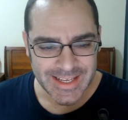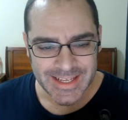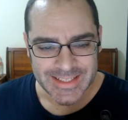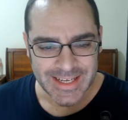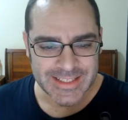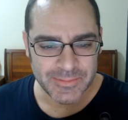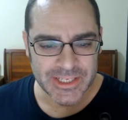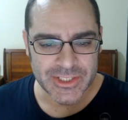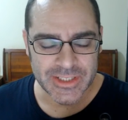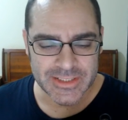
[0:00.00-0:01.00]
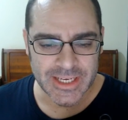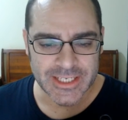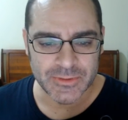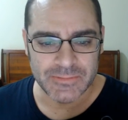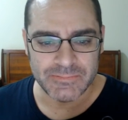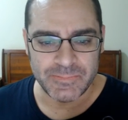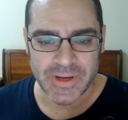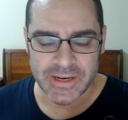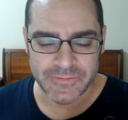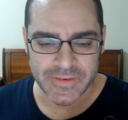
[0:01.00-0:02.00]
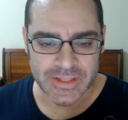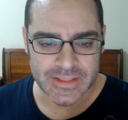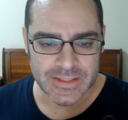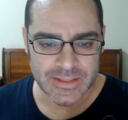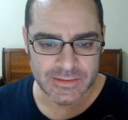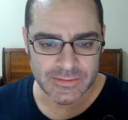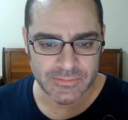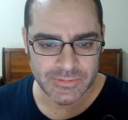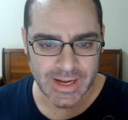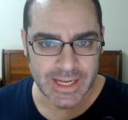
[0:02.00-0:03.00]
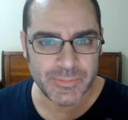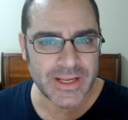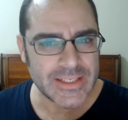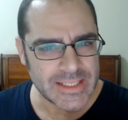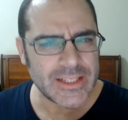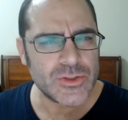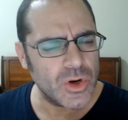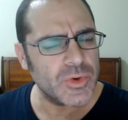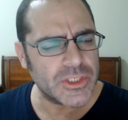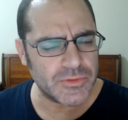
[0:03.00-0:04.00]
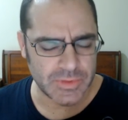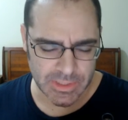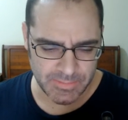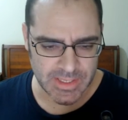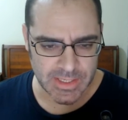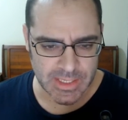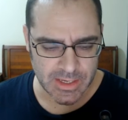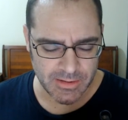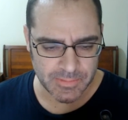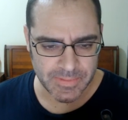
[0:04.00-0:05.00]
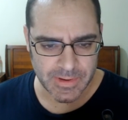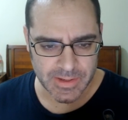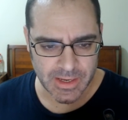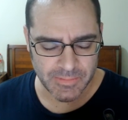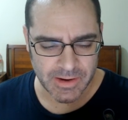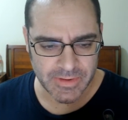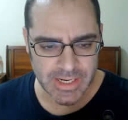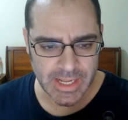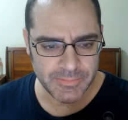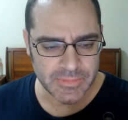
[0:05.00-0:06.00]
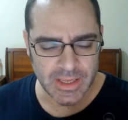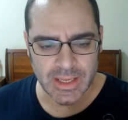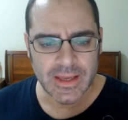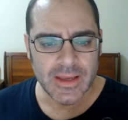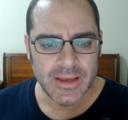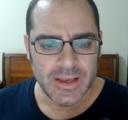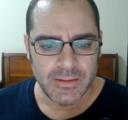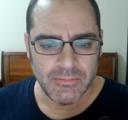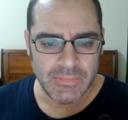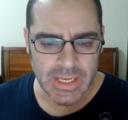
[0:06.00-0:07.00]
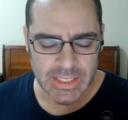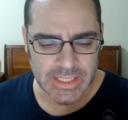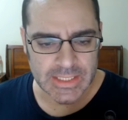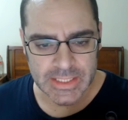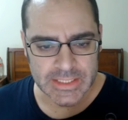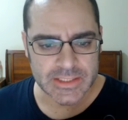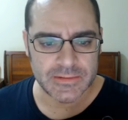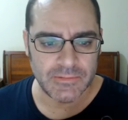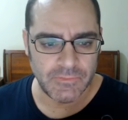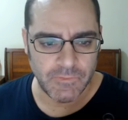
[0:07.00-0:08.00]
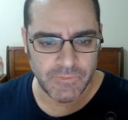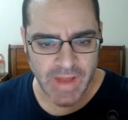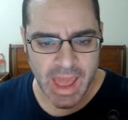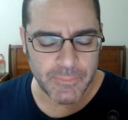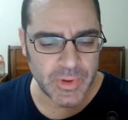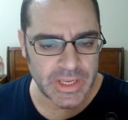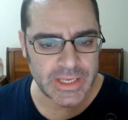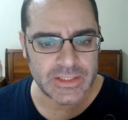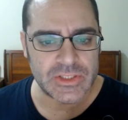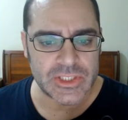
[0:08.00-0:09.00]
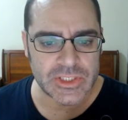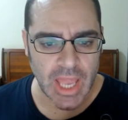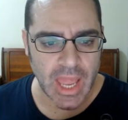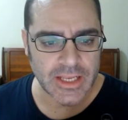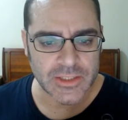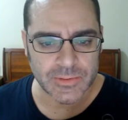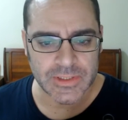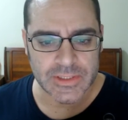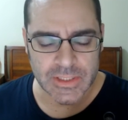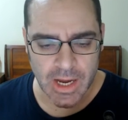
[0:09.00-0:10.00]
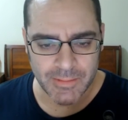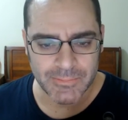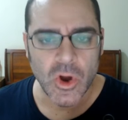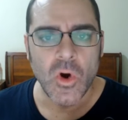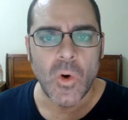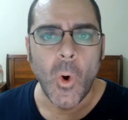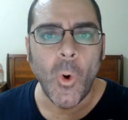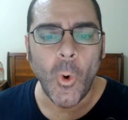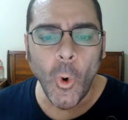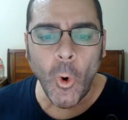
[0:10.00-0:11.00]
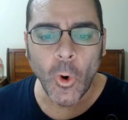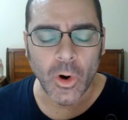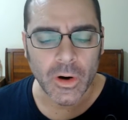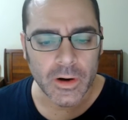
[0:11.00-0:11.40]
Not to mention the sexual benefits, right? Because that's all we should really care about, right? Empty, meaningless, vapid sex with some whore.